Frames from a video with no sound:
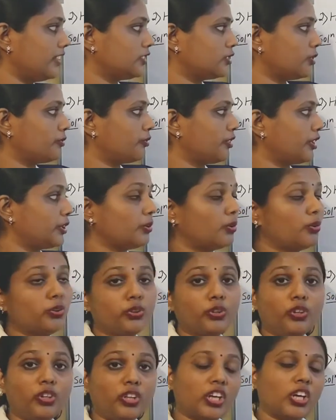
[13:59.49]
So we don't
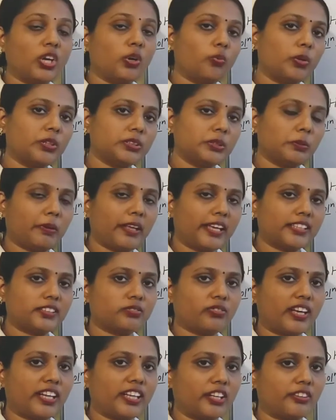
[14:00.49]
know what is the place
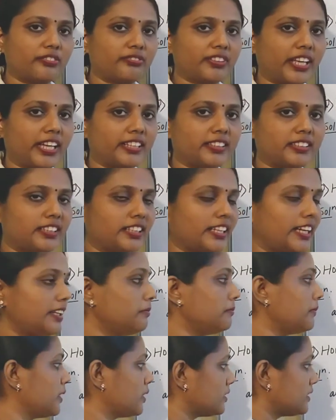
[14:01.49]
value of 99
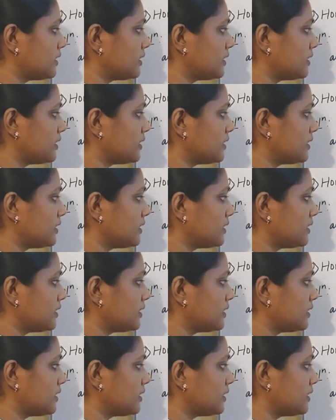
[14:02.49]
because